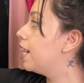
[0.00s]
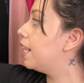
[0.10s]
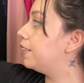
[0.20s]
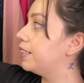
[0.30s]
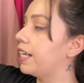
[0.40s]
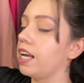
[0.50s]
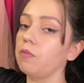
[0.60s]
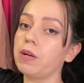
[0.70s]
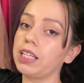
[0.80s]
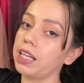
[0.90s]
And then I have
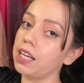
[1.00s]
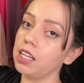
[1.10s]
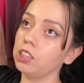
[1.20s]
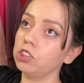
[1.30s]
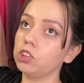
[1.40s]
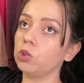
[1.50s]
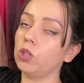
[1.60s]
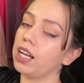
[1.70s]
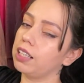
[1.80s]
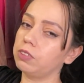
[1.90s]
my
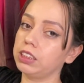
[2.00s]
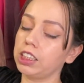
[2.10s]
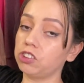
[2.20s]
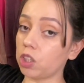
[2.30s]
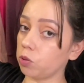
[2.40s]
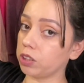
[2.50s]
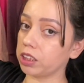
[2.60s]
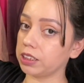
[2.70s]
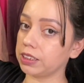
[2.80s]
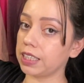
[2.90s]
usual everyday
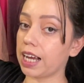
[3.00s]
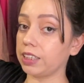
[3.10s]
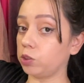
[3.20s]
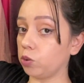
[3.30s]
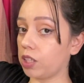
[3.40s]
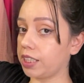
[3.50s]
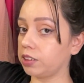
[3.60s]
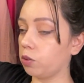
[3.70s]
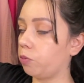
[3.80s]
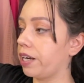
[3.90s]
chokers that I do like
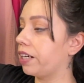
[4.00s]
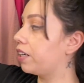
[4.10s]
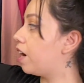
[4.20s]
to wear